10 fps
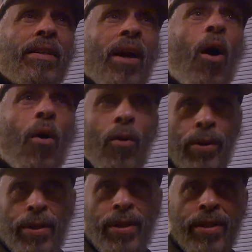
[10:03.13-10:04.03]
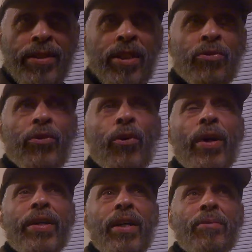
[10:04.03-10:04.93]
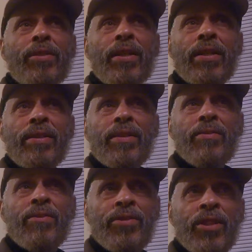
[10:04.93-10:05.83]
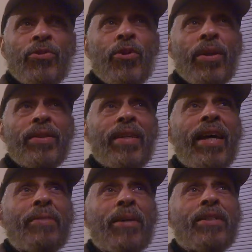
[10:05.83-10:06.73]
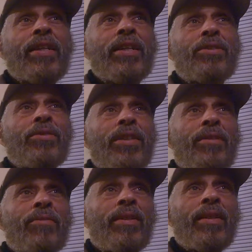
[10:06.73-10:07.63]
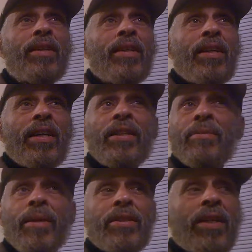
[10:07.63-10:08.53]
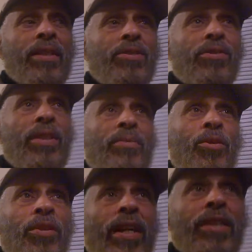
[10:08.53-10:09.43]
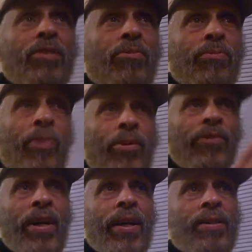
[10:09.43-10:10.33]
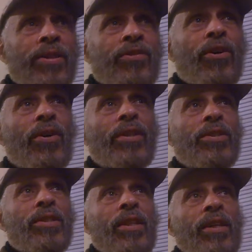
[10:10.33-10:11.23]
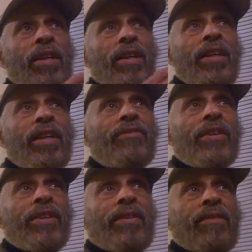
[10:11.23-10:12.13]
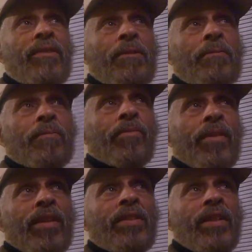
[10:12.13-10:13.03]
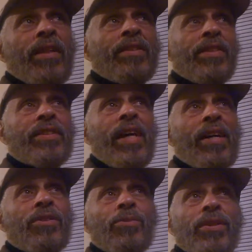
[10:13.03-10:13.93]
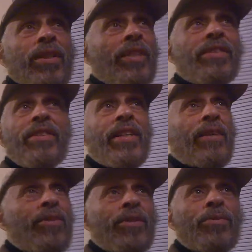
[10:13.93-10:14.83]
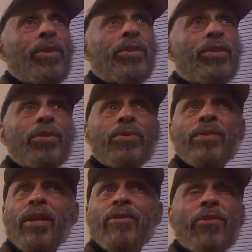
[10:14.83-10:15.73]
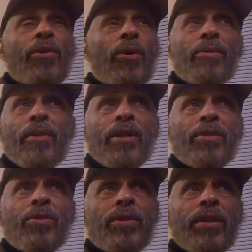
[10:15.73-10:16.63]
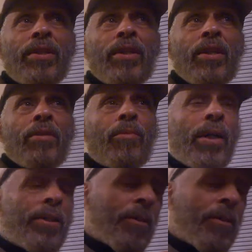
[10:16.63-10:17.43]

oh, and just before he comes in, I had my second dream. And in my second dream was not as profound as far as living in the South, which I never would do, never thought about doing. But